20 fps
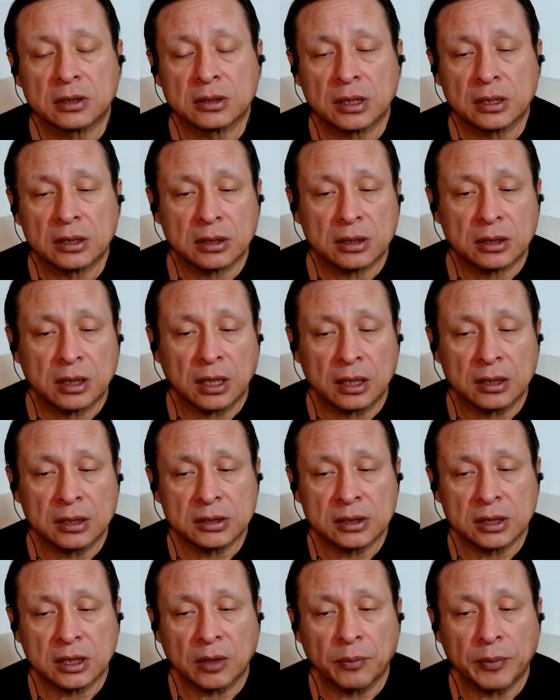that kind of
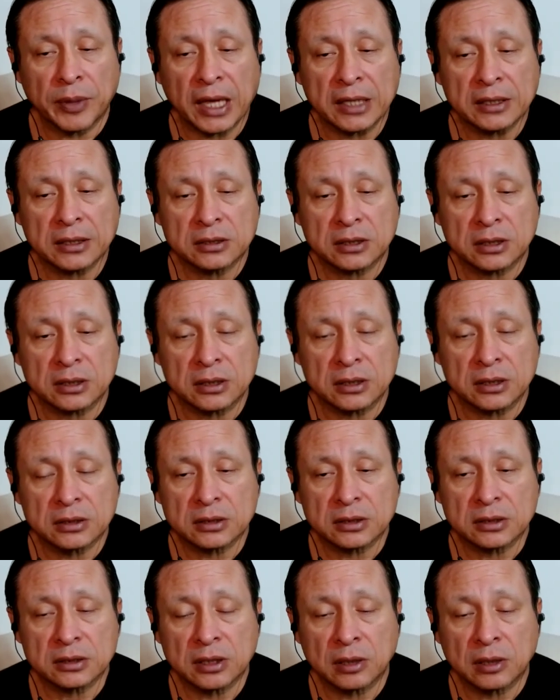is a companion to this.